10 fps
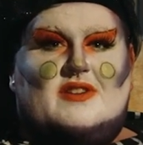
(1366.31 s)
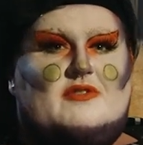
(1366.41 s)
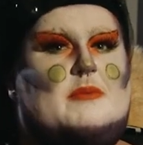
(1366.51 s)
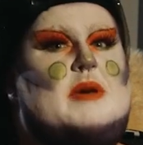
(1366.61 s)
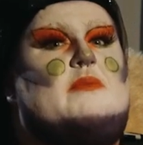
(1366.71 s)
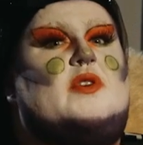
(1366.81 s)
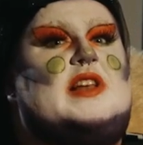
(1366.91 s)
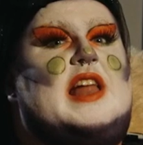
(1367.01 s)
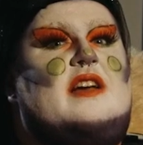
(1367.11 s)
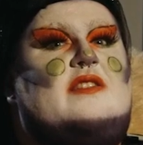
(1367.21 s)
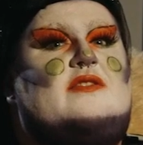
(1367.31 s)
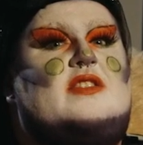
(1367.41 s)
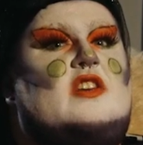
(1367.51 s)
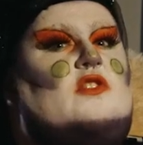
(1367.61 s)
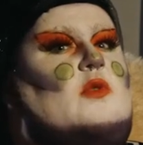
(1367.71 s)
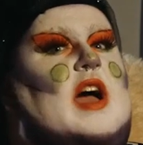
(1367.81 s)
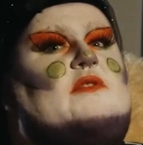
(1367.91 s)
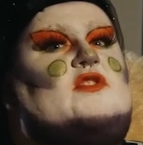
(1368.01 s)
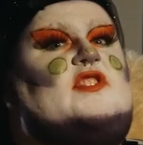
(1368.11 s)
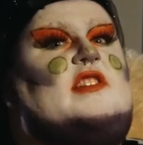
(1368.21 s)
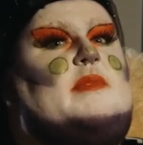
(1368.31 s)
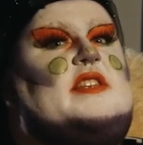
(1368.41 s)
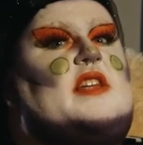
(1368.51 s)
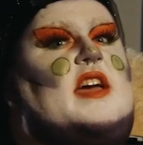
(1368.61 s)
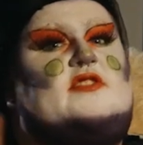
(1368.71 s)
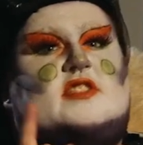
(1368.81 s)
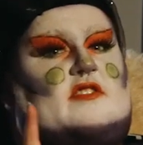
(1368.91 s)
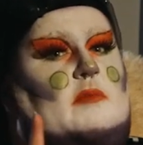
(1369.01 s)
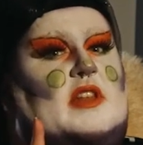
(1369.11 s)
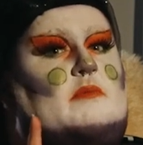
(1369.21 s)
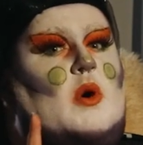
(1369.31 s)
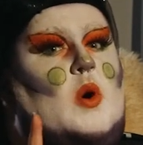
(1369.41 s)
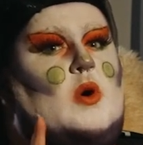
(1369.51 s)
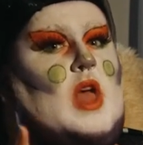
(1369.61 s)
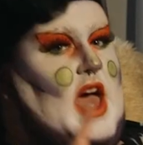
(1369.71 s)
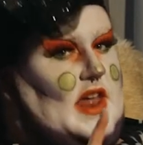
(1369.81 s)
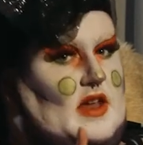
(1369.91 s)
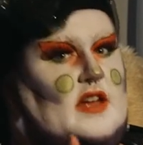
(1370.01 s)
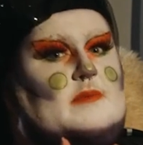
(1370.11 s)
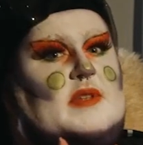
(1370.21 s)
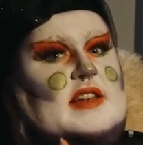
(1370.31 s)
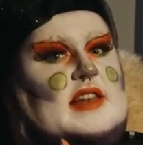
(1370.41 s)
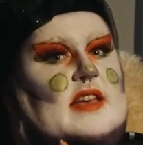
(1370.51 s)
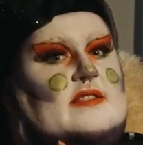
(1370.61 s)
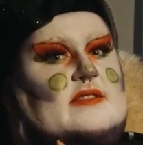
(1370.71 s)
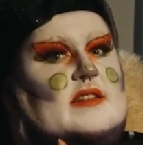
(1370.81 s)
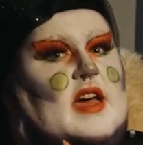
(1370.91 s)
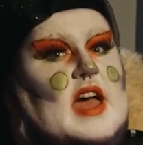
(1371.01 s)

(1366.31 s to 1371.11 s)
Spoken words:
"Remember, class, you have until midnight, not a minute more and not a minute less.